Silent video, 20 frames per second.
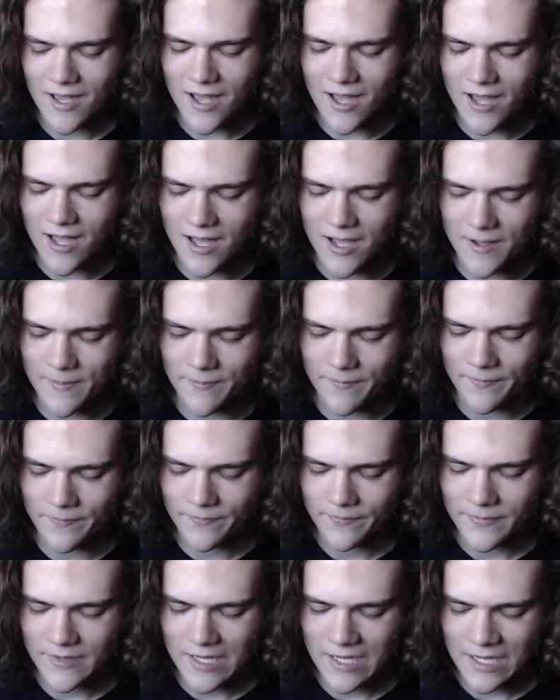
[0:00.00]
And
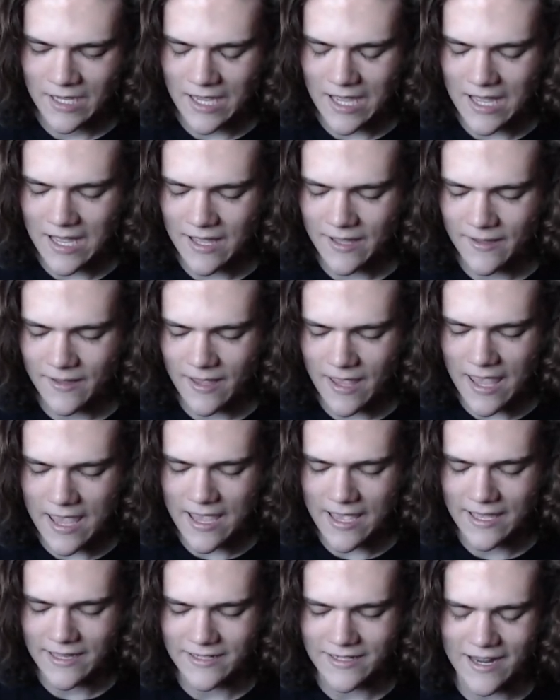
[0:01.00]

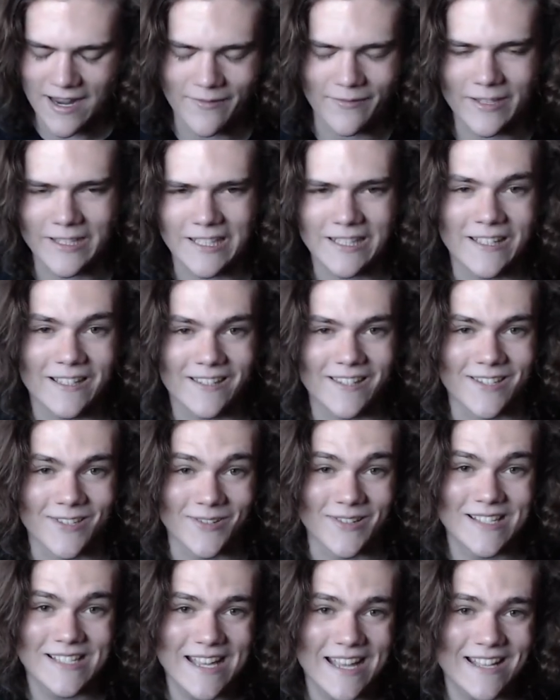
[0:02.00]
I really like the
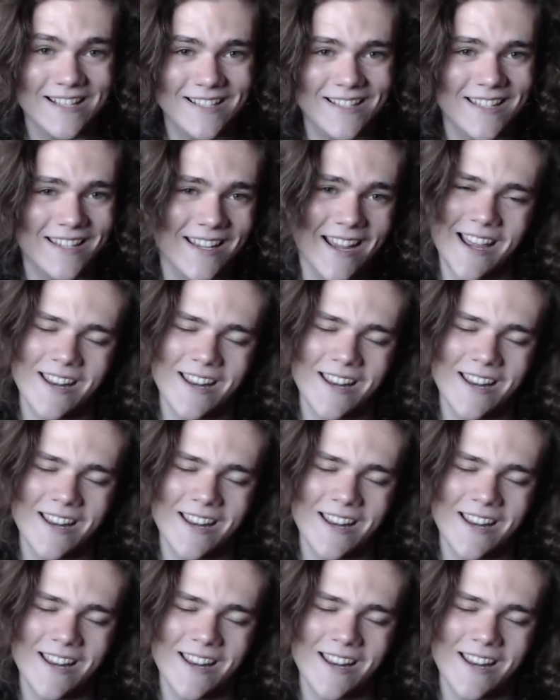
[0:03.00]
noise canceling.